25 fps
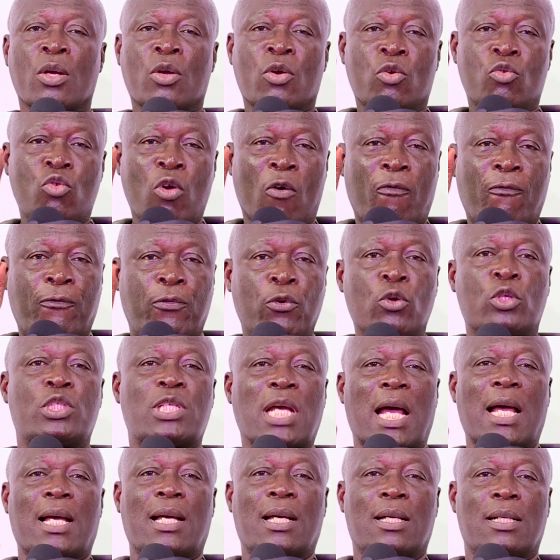Your
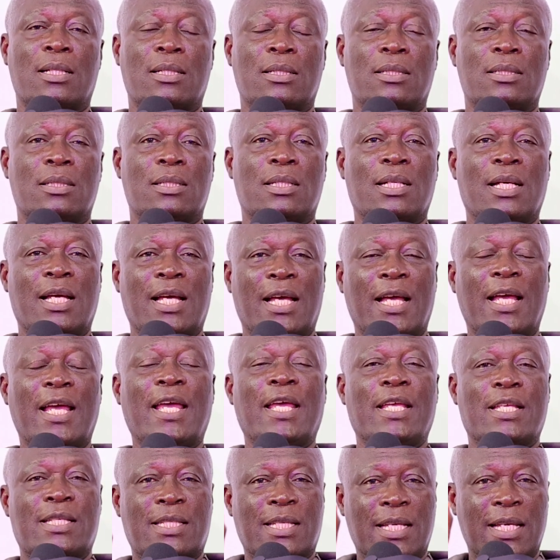future
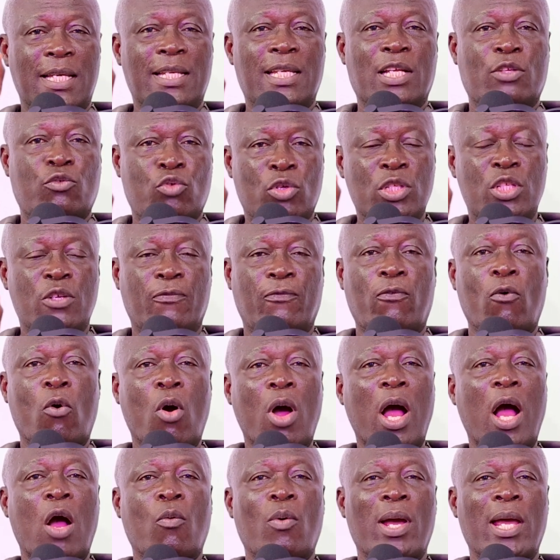is in the
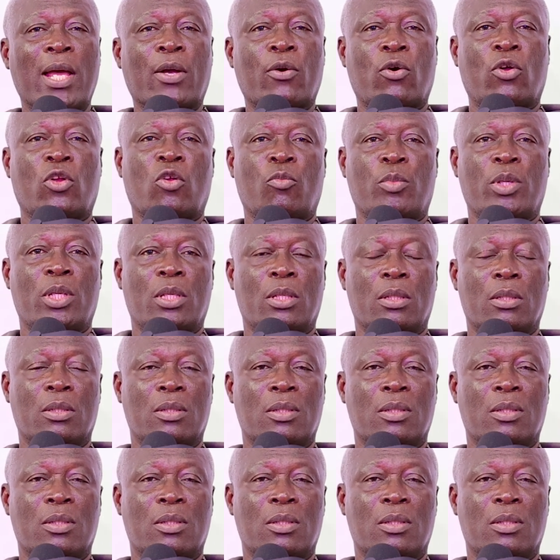24-hour economy.